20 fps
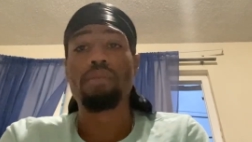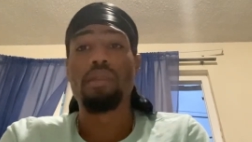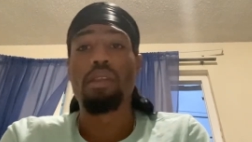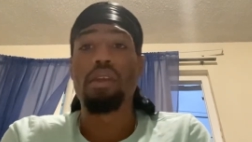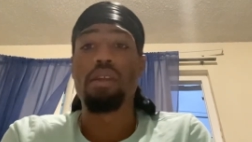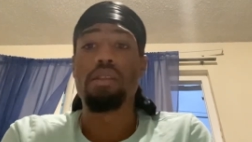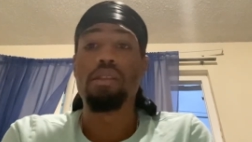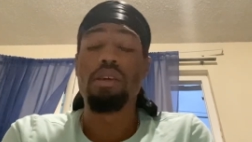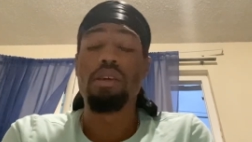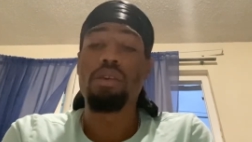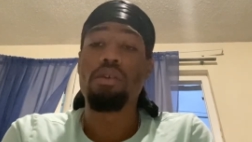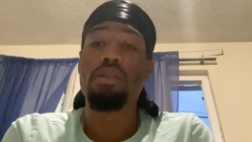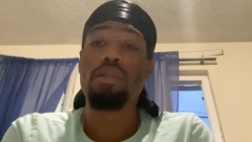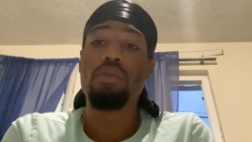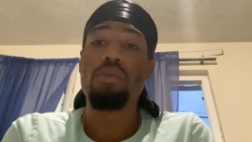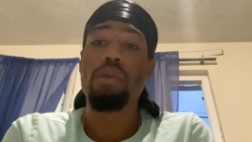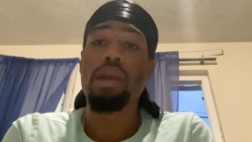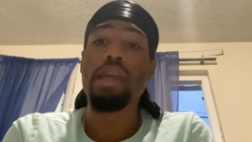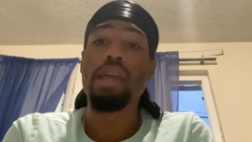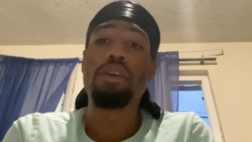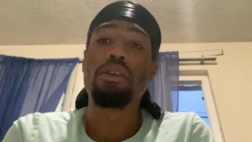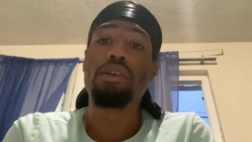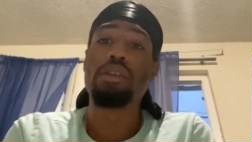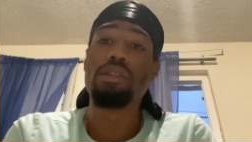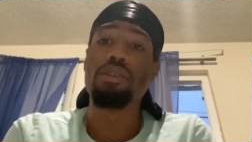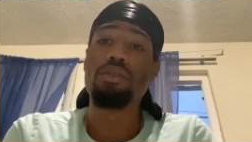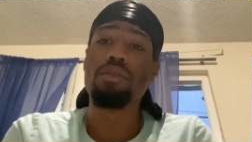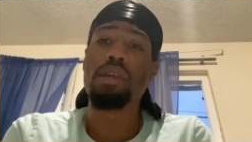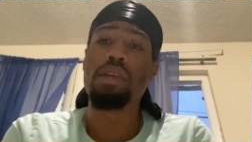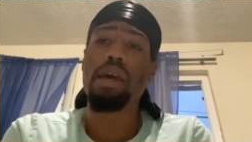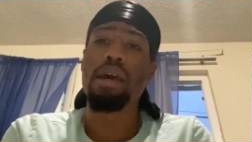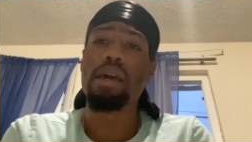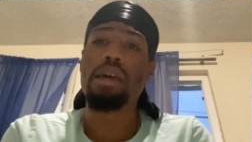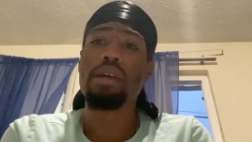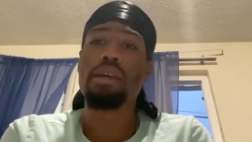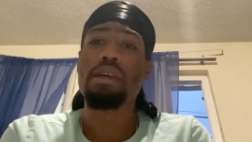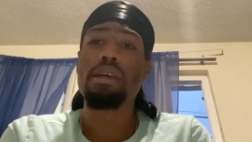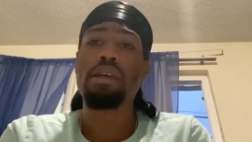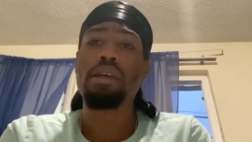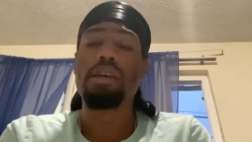And the only way you can do that
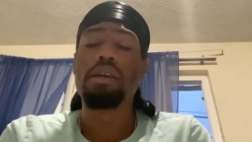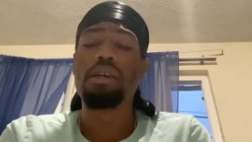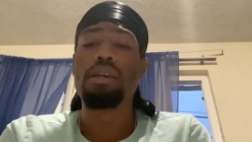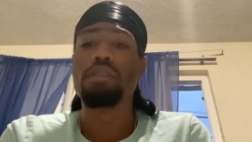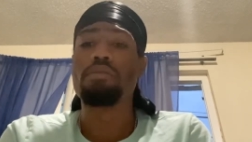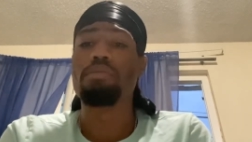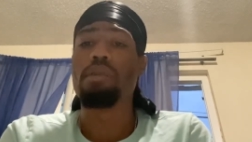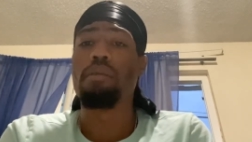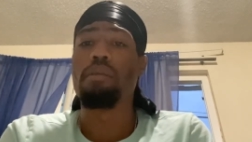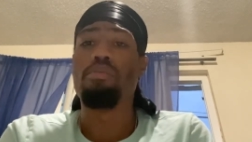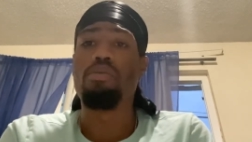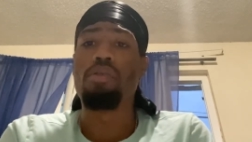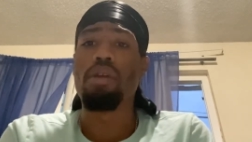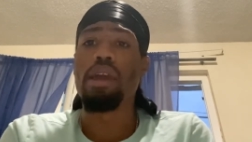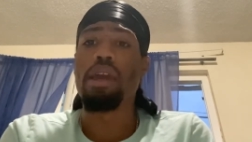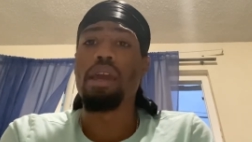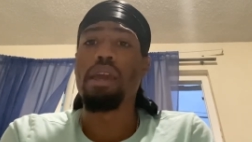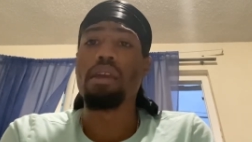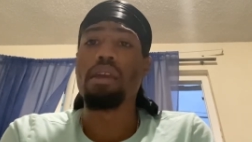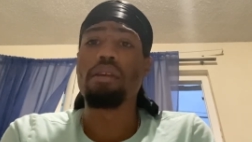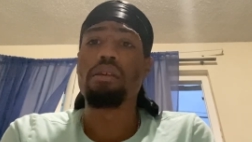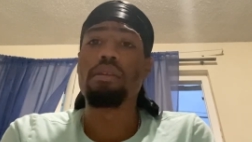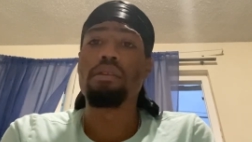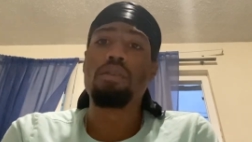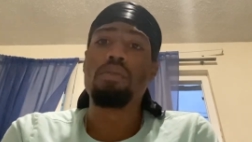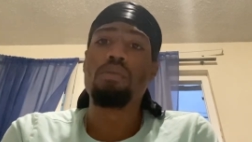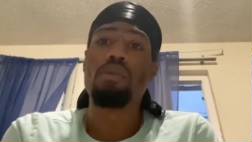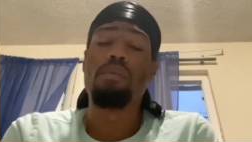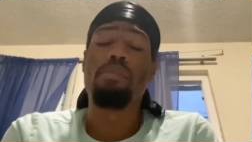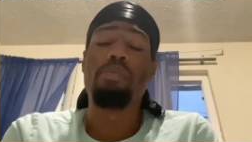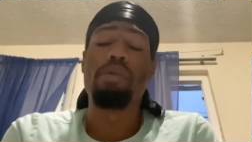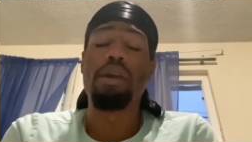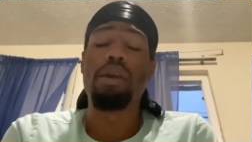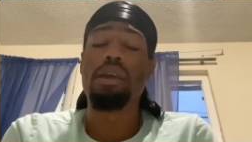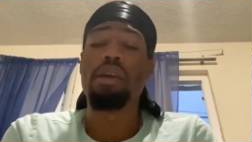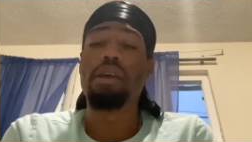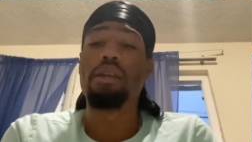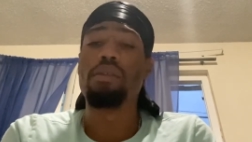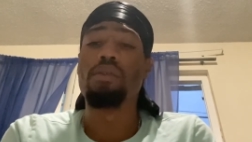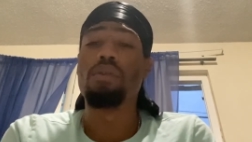is by praying,
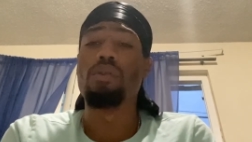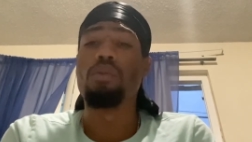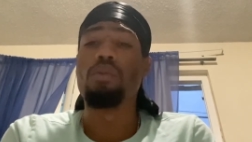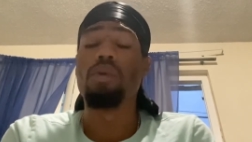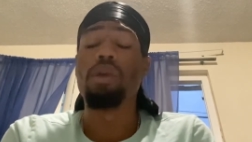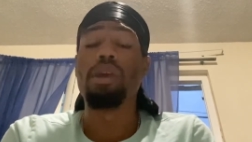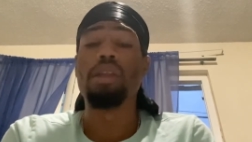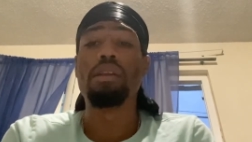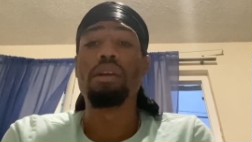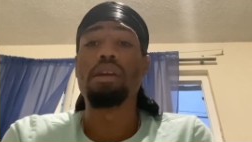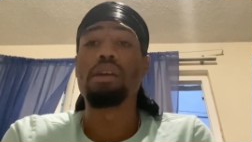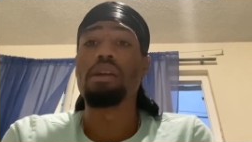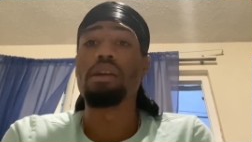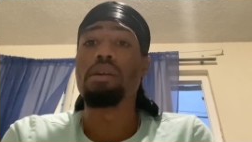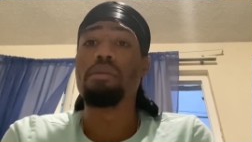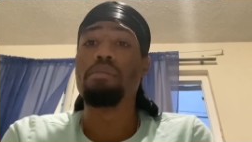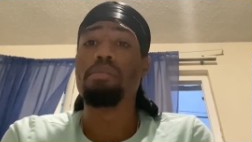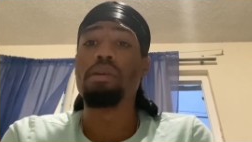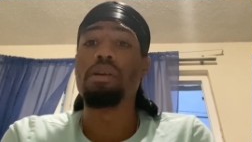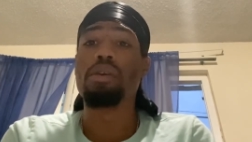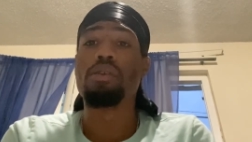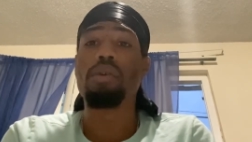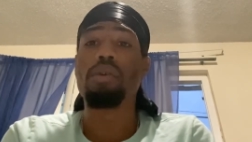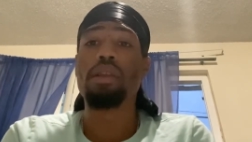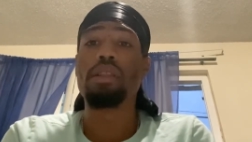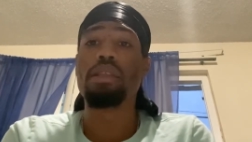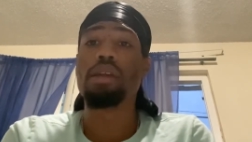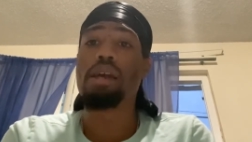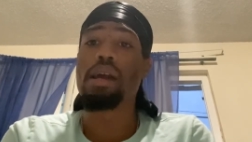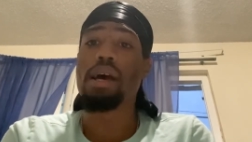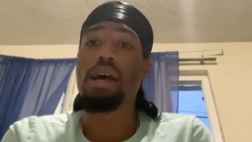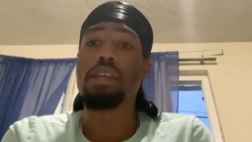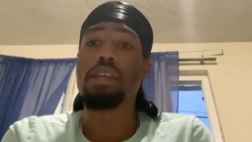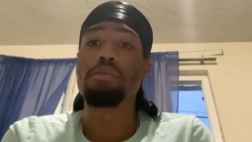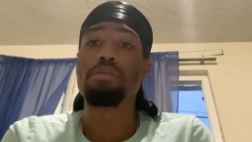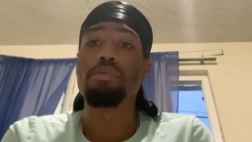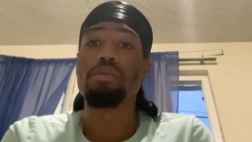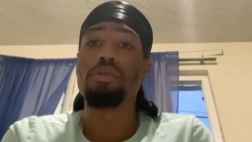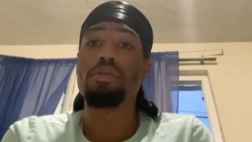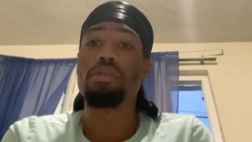repenting, reading the good book, reading the
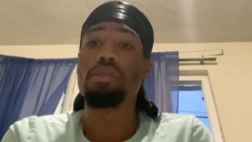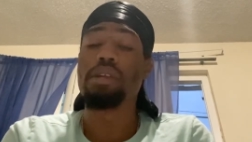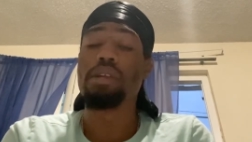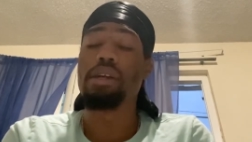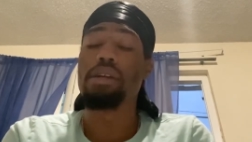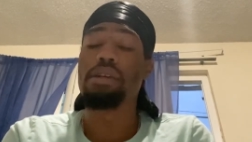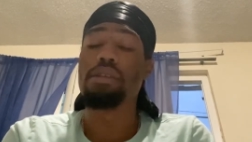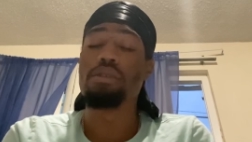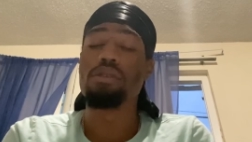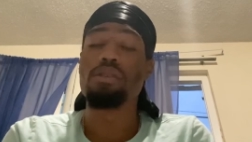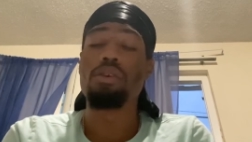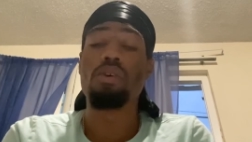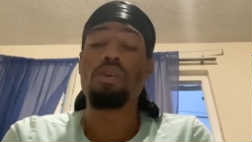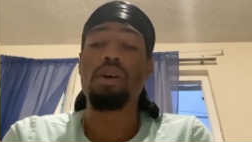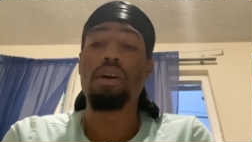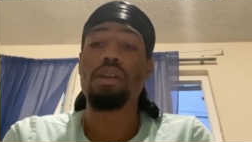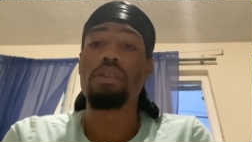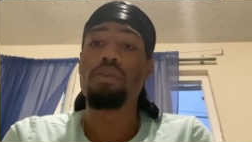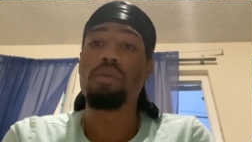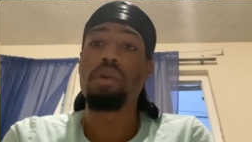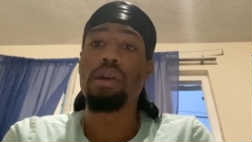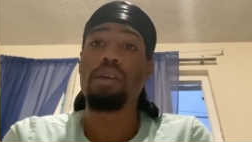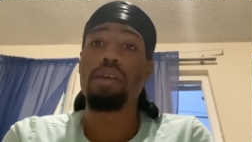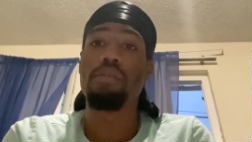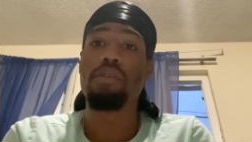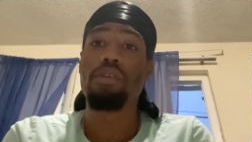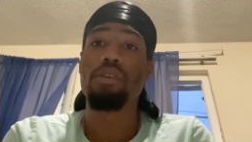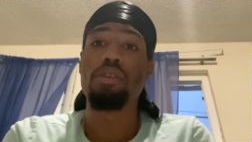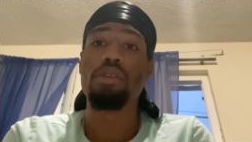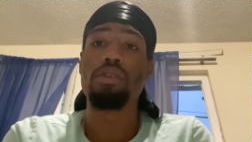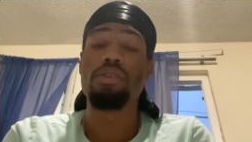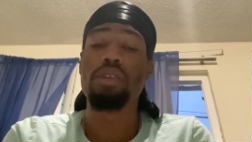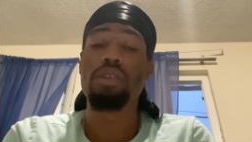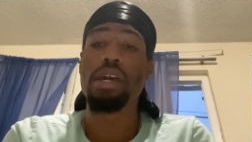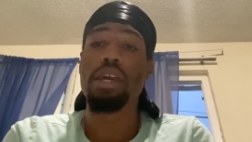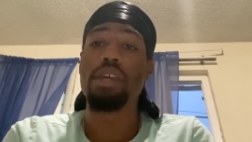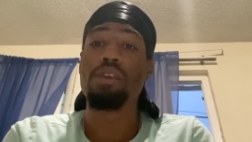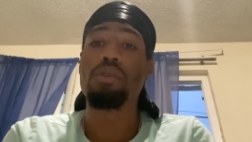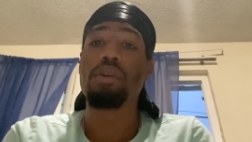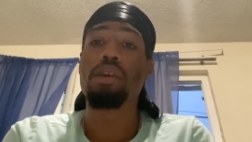gospel. There is no other way for you to do
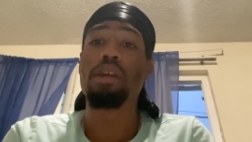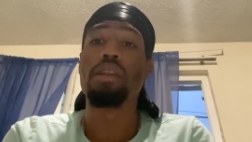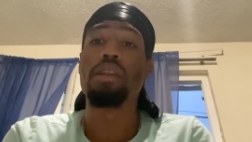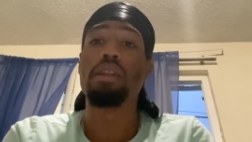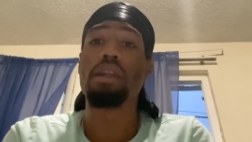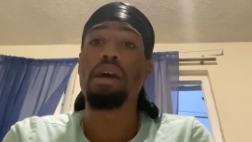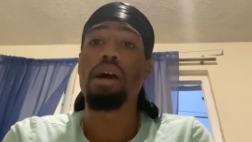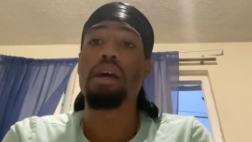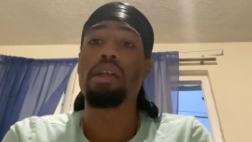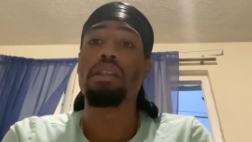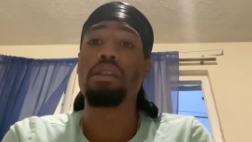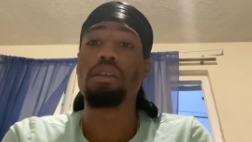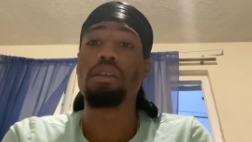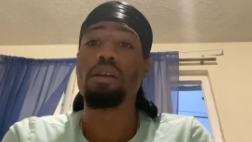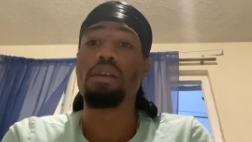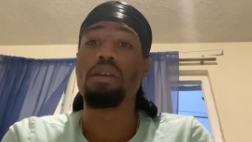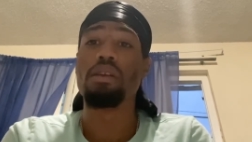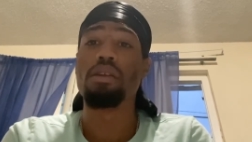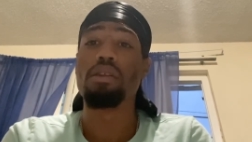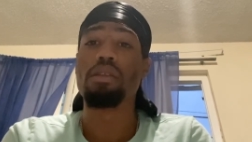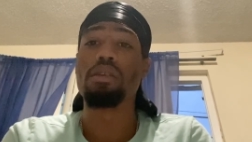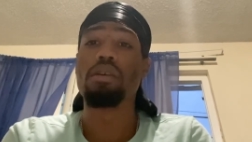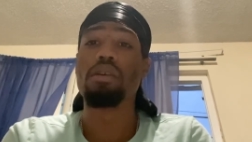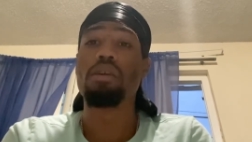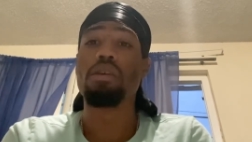that. You cannot learn